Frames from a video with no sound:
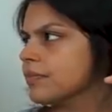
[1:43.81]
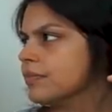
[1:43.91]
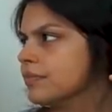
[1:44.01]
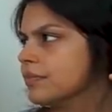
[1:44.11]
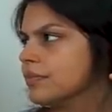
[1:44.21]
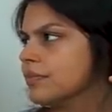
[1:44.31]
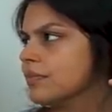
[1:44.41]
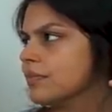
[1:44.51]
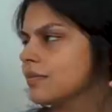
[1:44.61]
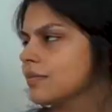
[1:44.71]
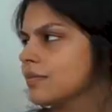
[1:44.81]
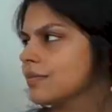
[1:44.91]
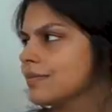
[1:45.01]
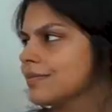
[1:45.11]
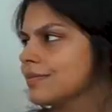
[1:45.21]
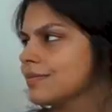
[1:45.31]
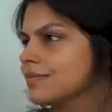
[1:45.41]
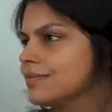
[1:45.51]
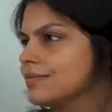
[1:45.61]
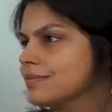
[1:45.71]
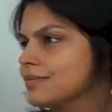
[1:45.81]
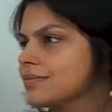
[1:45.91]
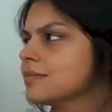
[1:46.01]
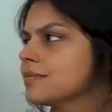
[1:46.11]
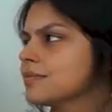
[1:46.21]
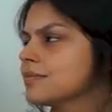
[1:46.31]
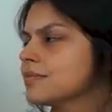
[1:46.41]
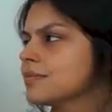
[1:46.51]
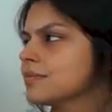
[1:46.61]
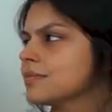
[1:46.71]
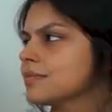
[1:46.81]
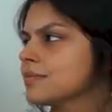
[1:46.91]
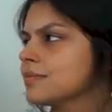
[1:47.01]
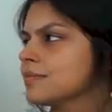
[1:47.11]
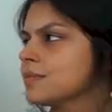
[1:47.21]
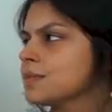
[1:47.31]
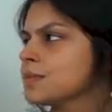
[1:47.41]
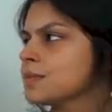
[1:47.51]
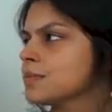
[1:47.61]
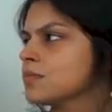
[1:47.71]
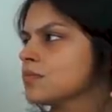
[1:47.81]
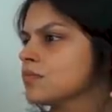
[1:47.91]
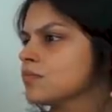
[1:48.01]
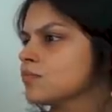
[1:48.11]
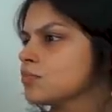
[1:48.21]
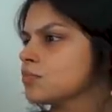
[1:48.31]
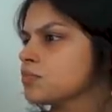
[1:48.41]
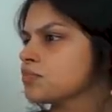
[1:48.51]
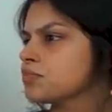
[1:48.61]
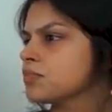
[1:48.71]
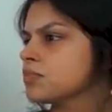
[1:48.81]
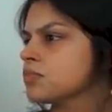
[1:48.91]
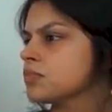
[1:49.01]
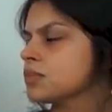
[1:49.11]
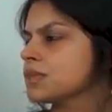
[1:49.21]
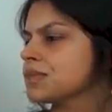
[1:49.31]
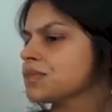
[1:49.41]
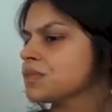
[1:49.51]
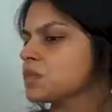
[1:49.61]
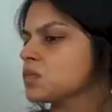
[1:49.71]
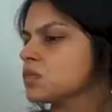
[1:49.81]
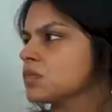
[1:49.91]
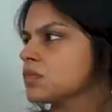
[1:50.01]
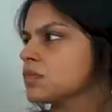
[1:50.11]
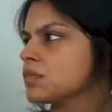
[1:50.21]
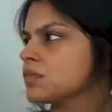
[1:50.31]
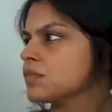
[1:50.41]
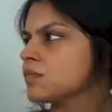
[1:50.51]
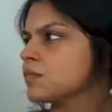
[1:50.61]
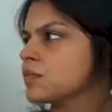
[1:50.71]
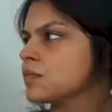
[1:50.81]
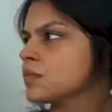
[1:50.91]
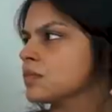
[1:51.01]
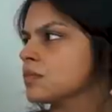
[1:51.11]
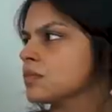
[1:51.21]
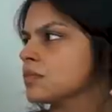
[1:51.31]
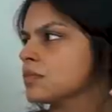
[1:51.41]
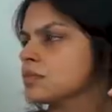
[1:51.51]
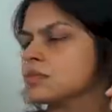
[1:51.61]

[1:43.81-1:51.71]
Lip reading: (silent)